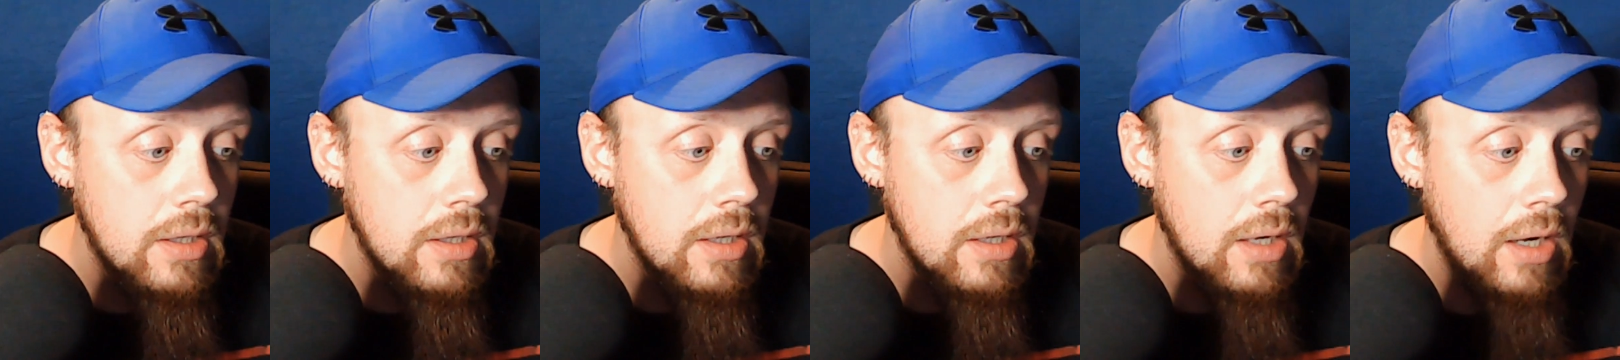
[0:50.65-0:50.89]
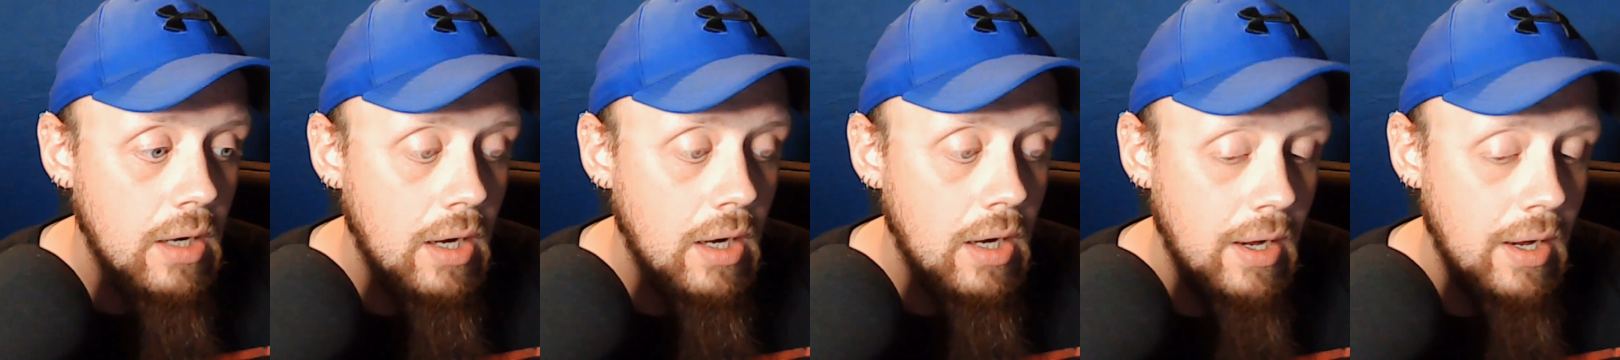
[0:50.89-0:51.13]

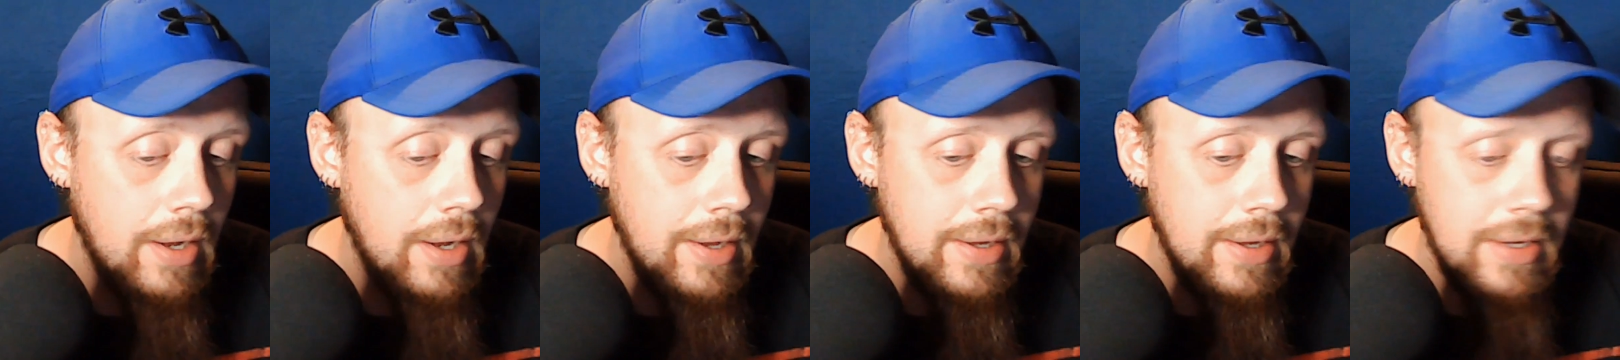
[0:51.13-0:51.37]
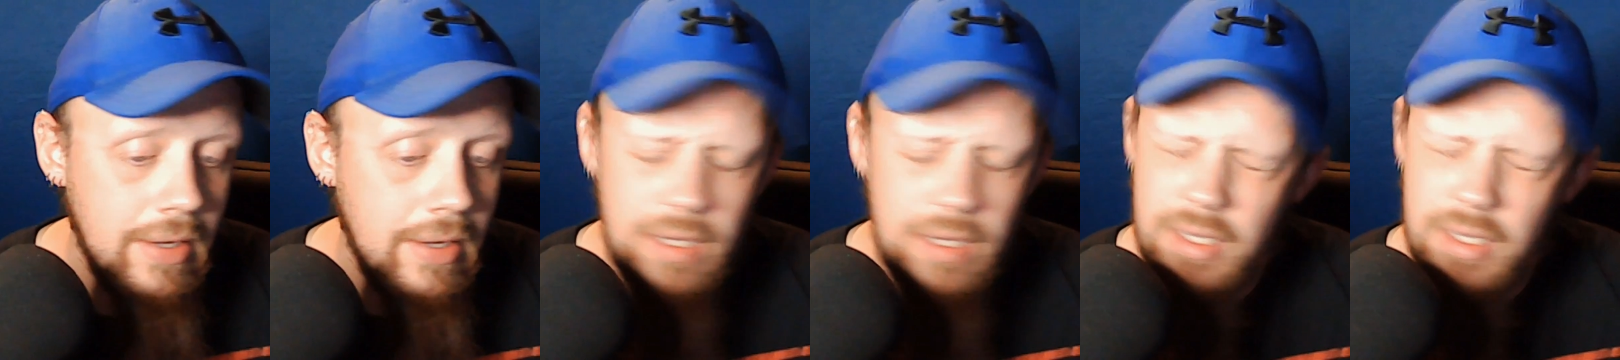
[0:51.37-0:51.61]

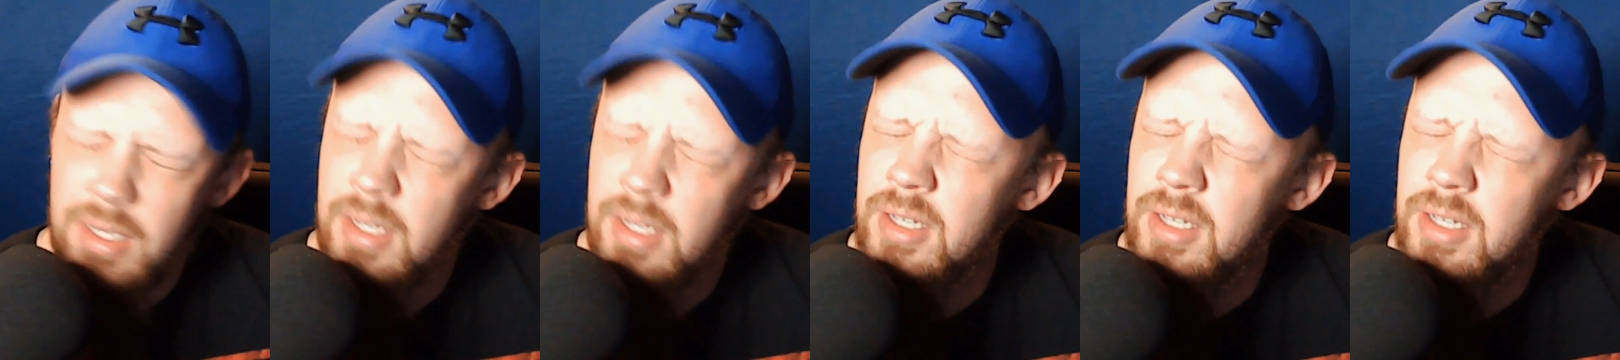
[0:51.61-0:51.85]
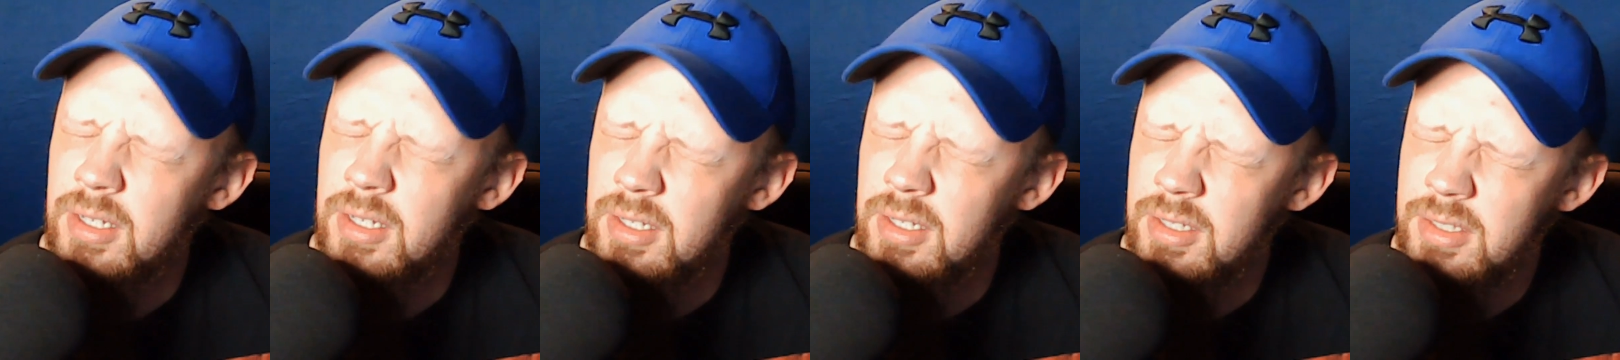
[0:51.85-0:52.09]
I
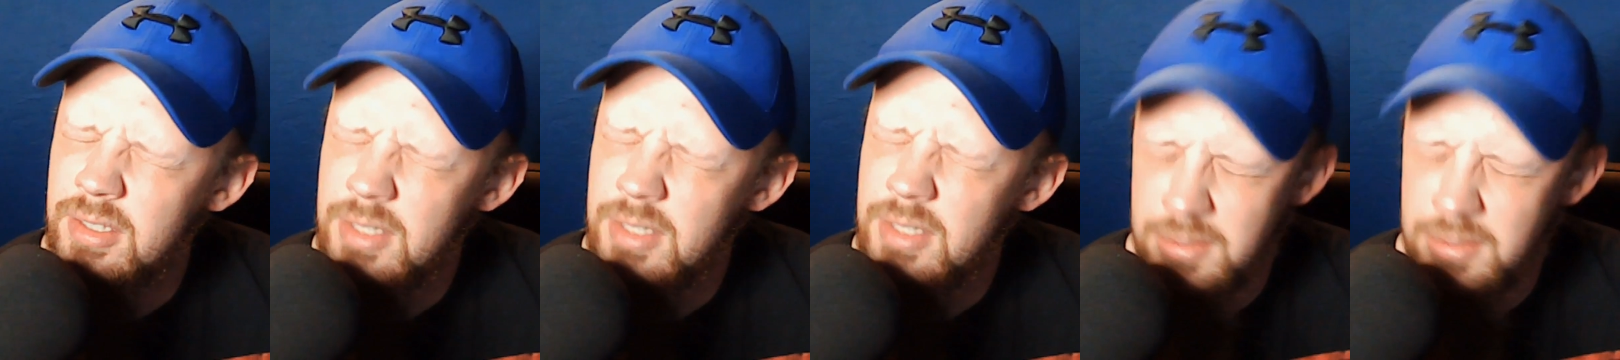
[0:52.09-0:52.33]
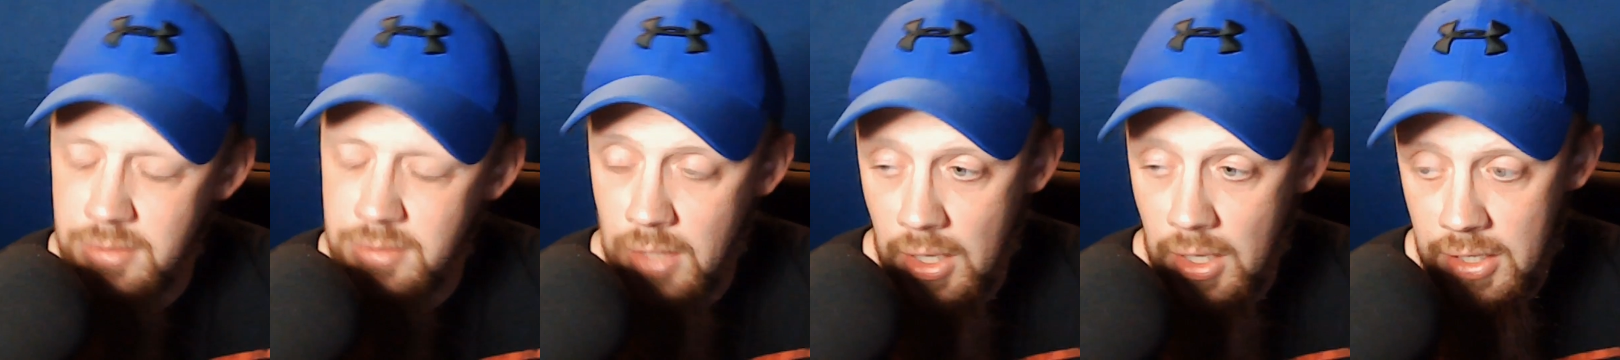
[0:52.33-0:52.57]

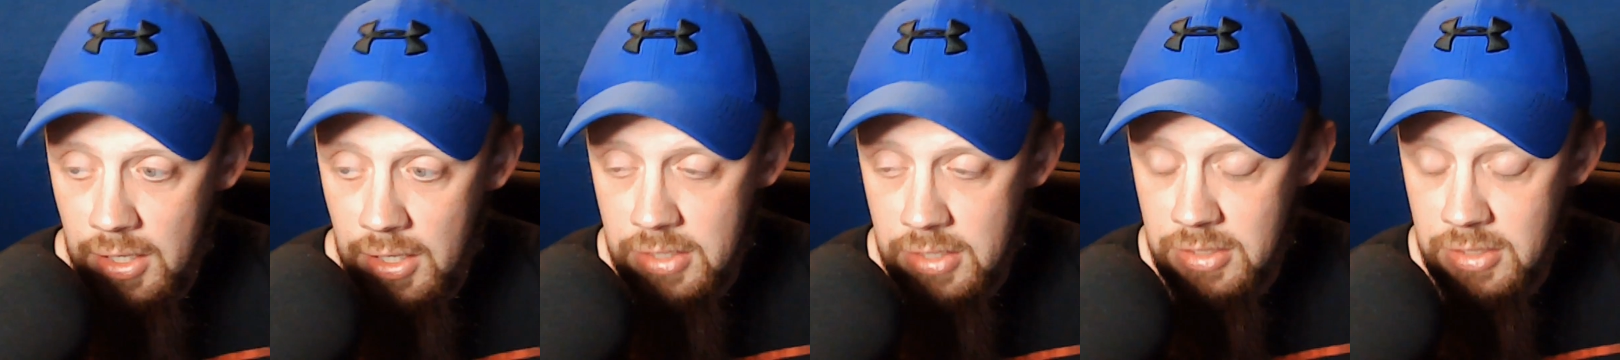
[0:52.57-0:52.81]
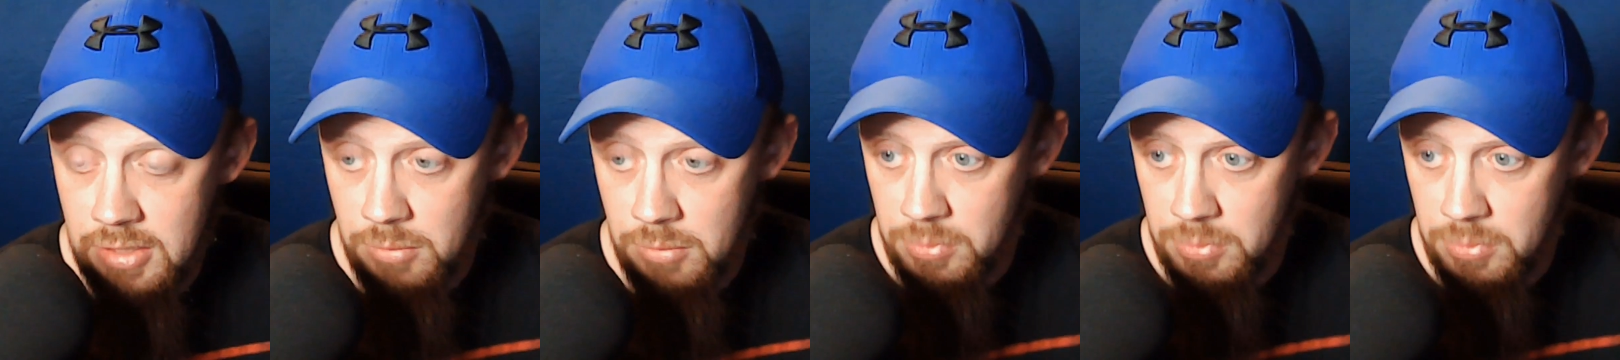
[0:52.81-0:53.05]
decided
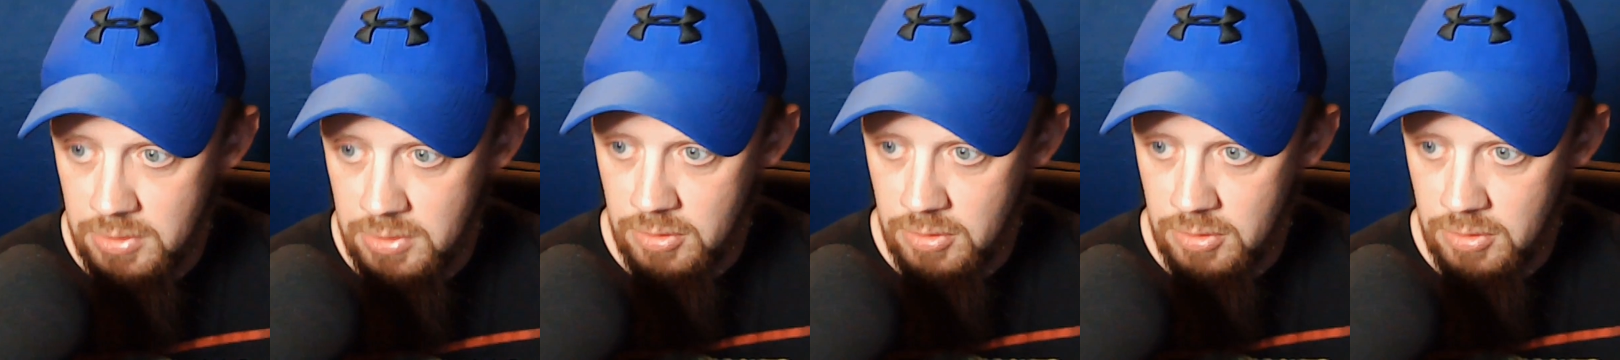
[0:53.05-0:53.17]
it was